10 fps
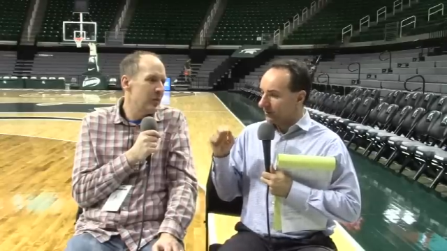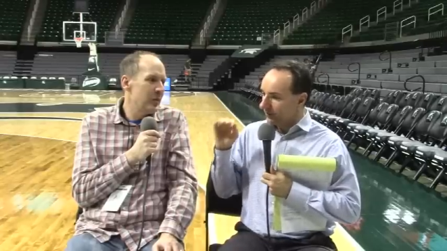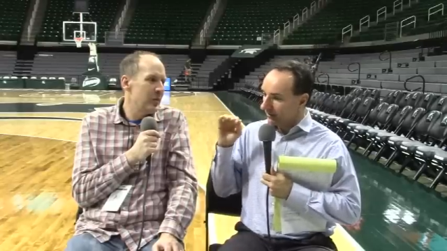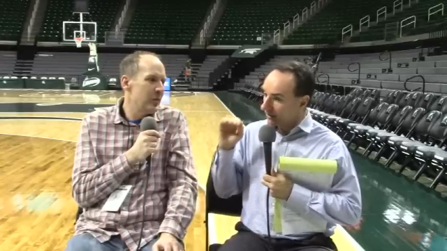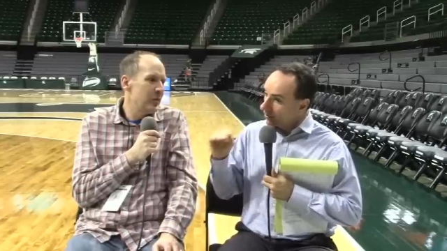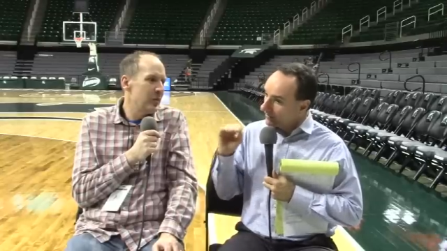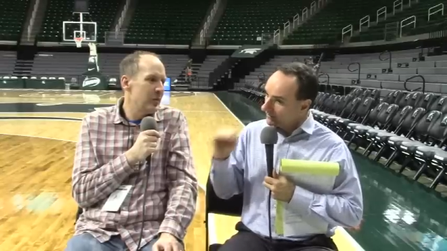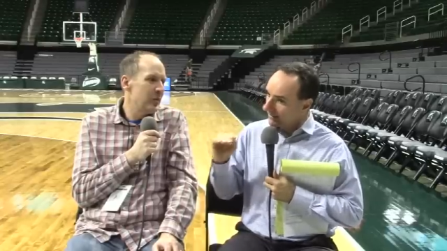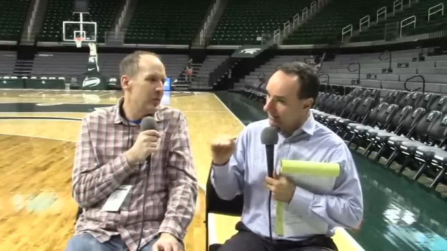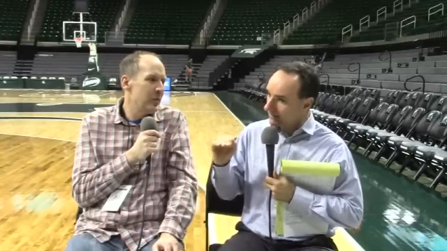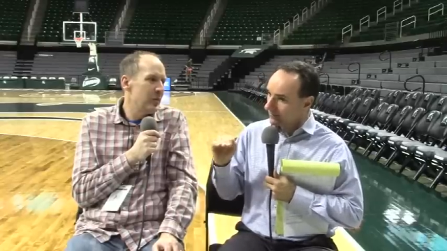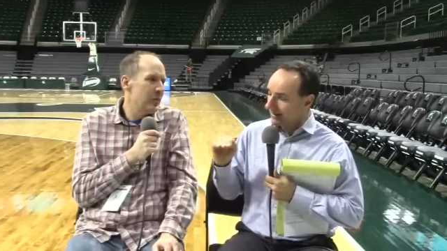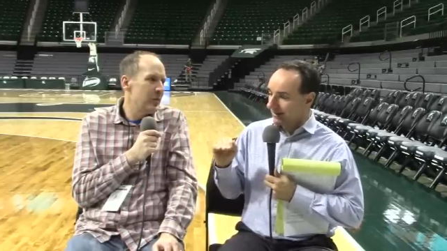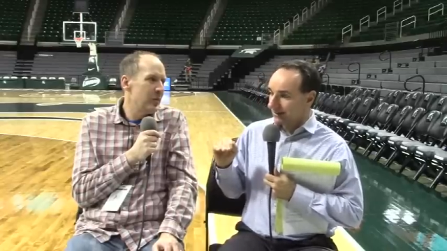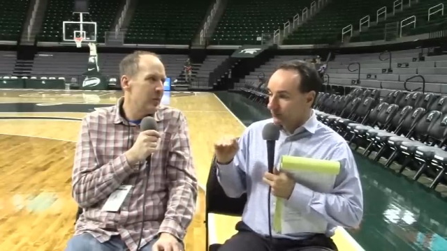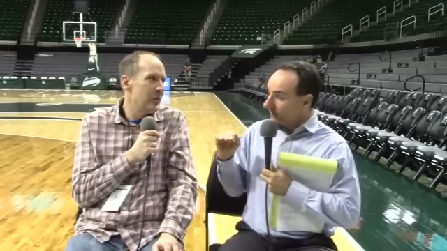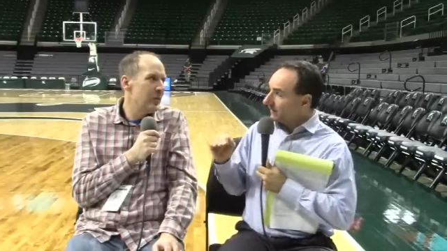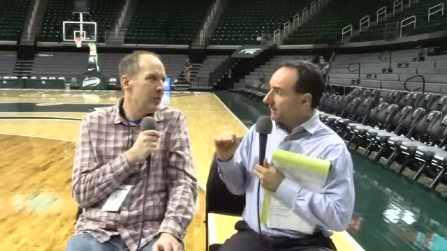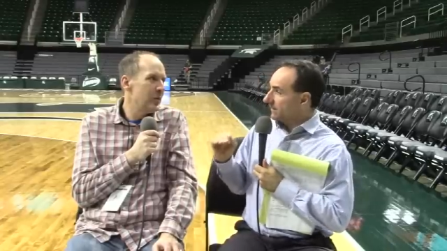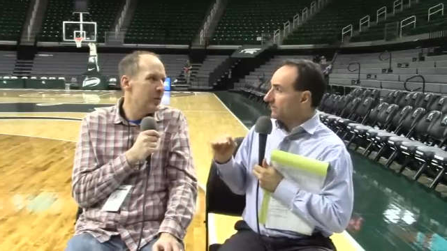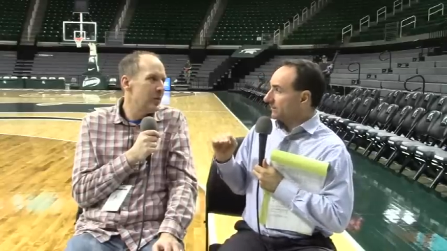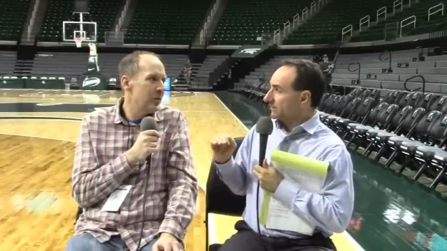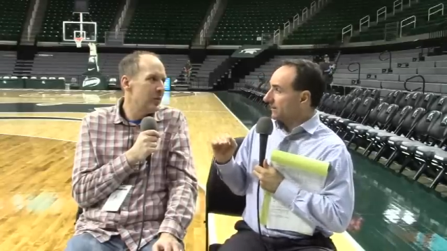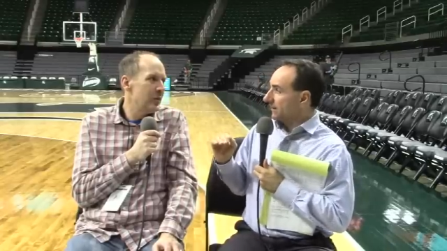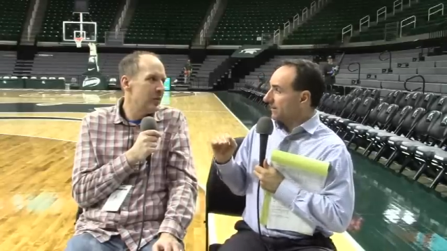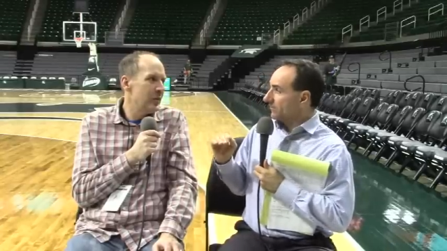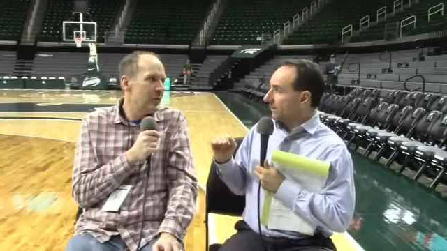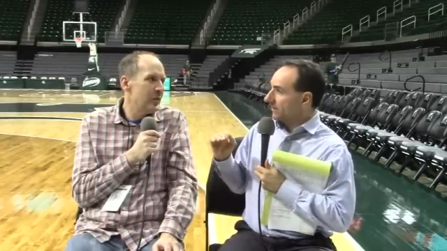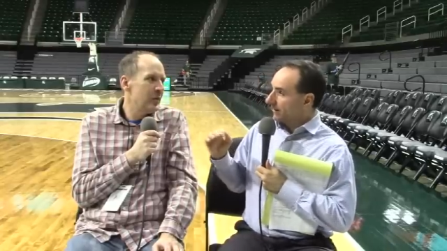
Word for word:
Speaker 1: But going to him, that's what they did to the Michigan game.